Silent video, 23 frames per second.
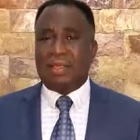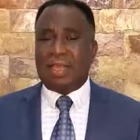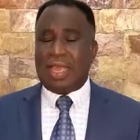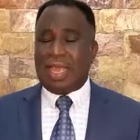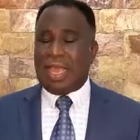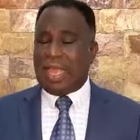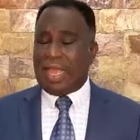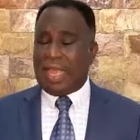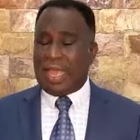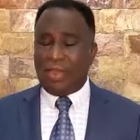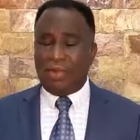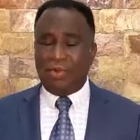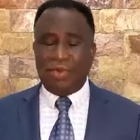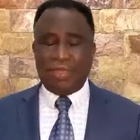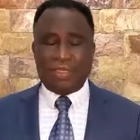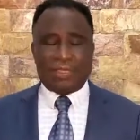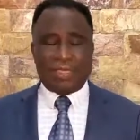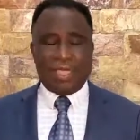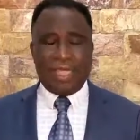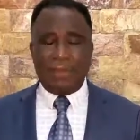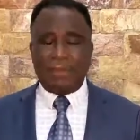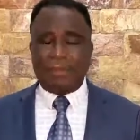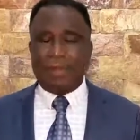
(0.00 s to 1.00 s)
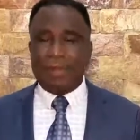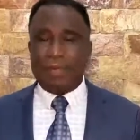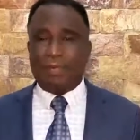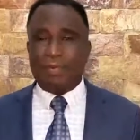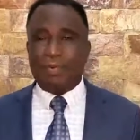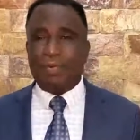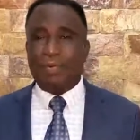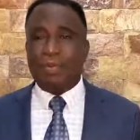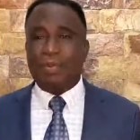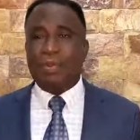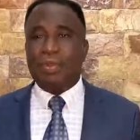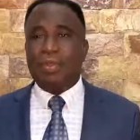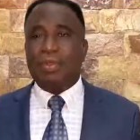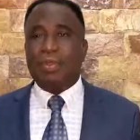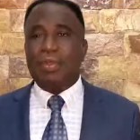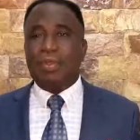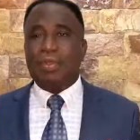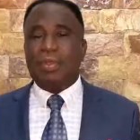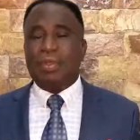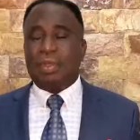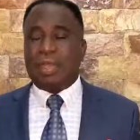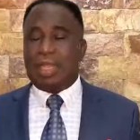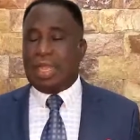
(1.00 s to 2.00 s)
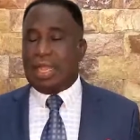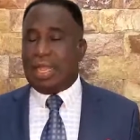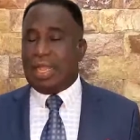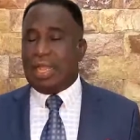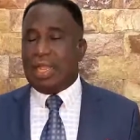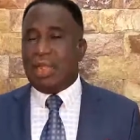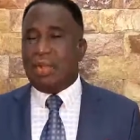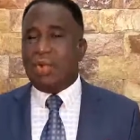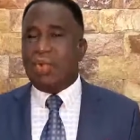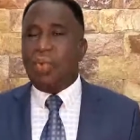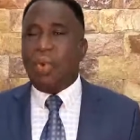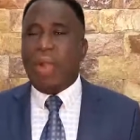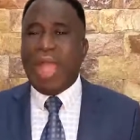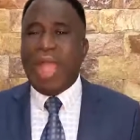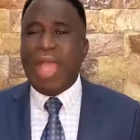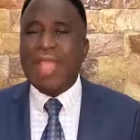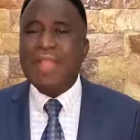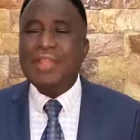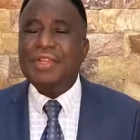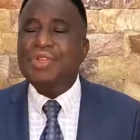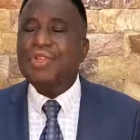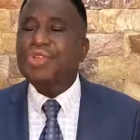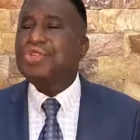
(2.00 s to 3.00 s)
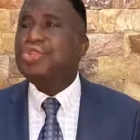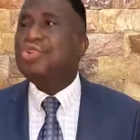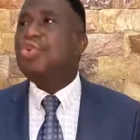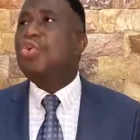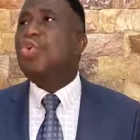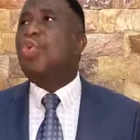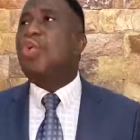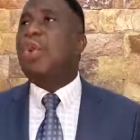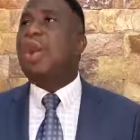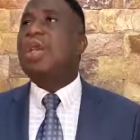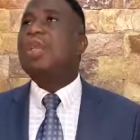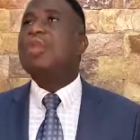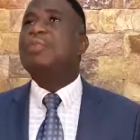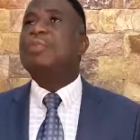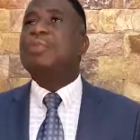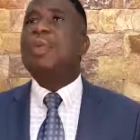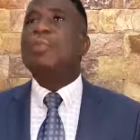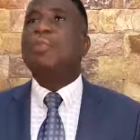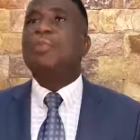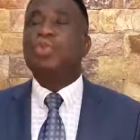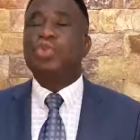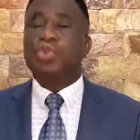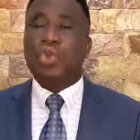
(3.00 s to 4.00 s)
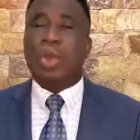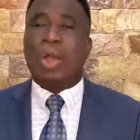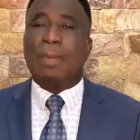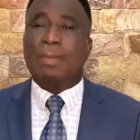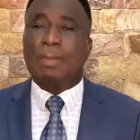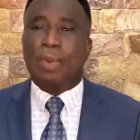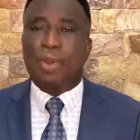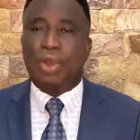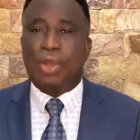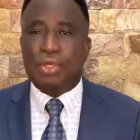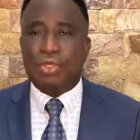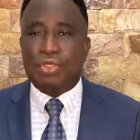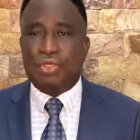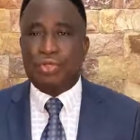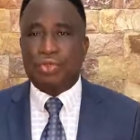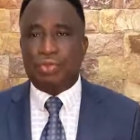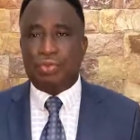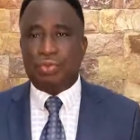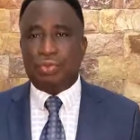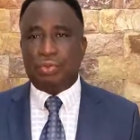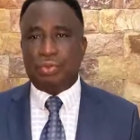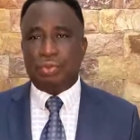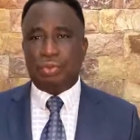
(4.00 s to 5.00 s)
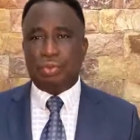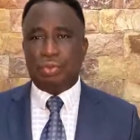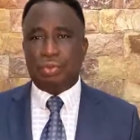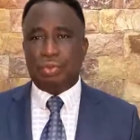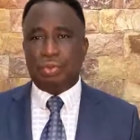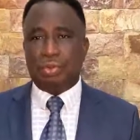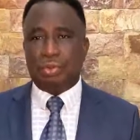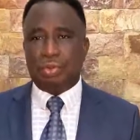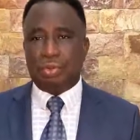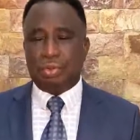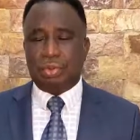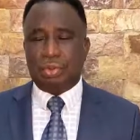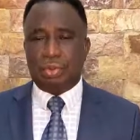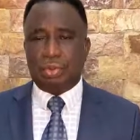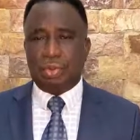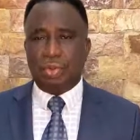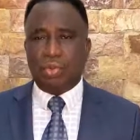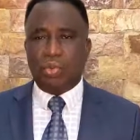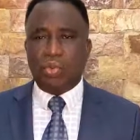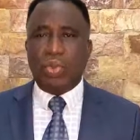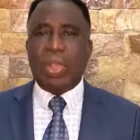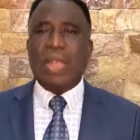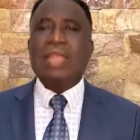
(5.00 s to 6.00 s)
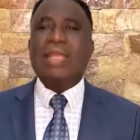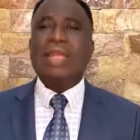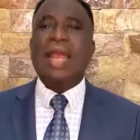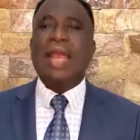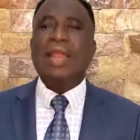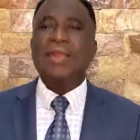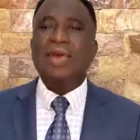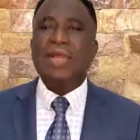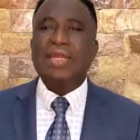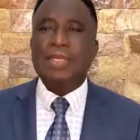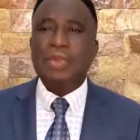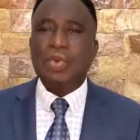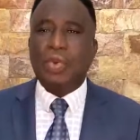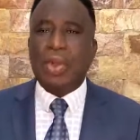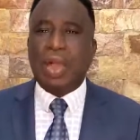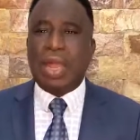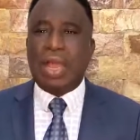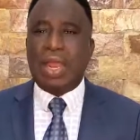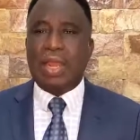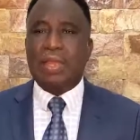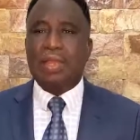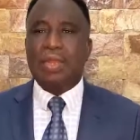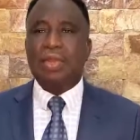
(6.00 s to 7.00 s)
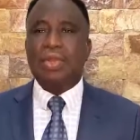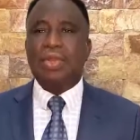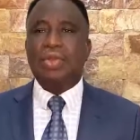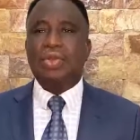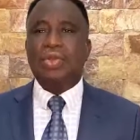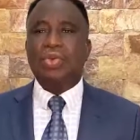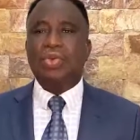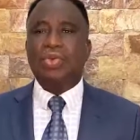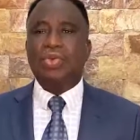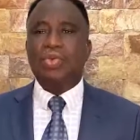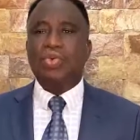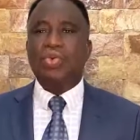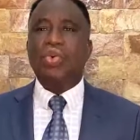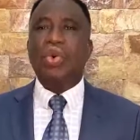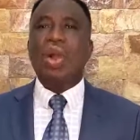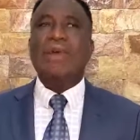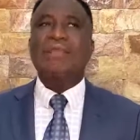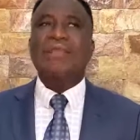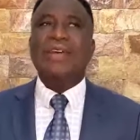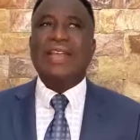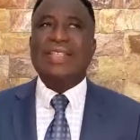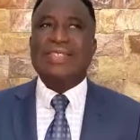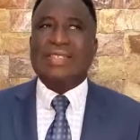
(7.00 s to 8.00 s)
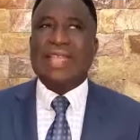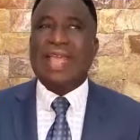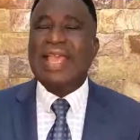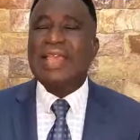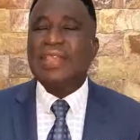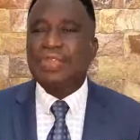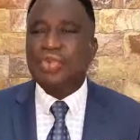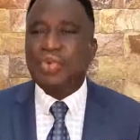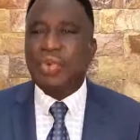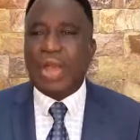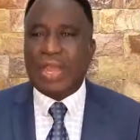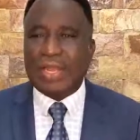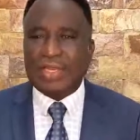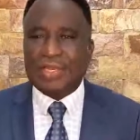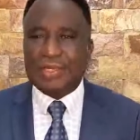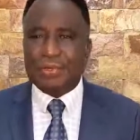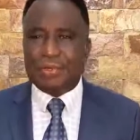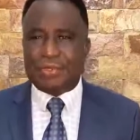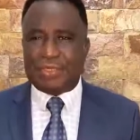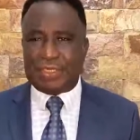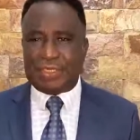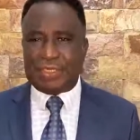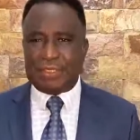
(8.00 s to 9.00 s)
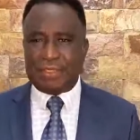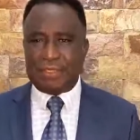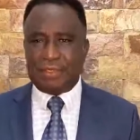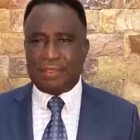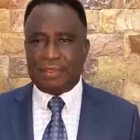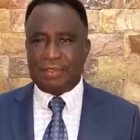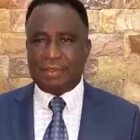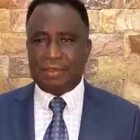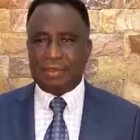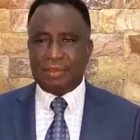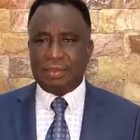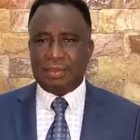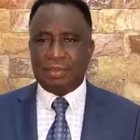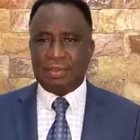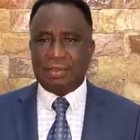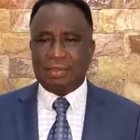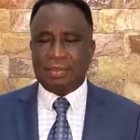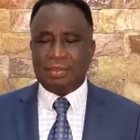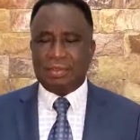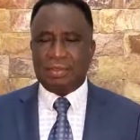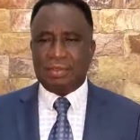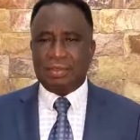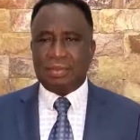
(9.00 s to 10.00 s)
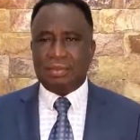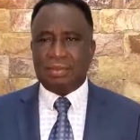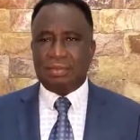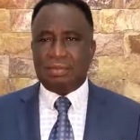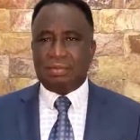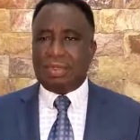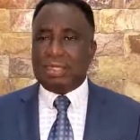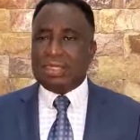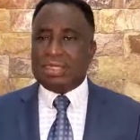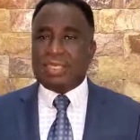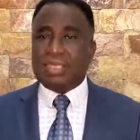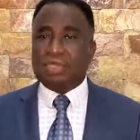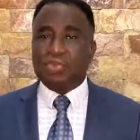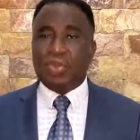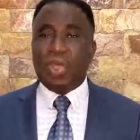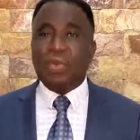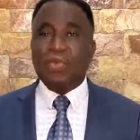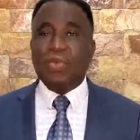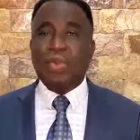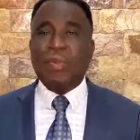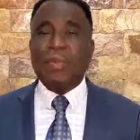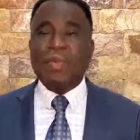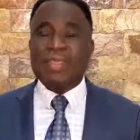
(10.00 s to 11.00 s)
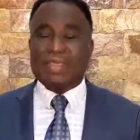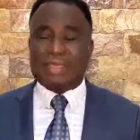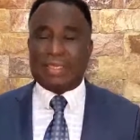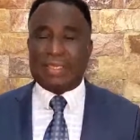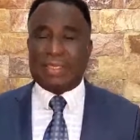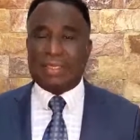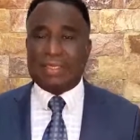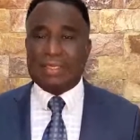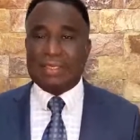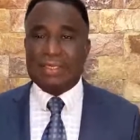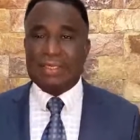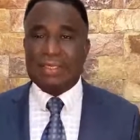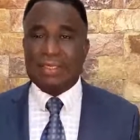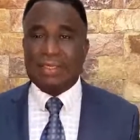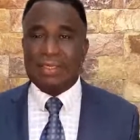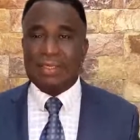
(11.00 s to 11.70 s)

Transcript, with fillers: I always tell people, why do you want people to applaud you? when they are not the one who have assigned you a duty. This is where we miss it.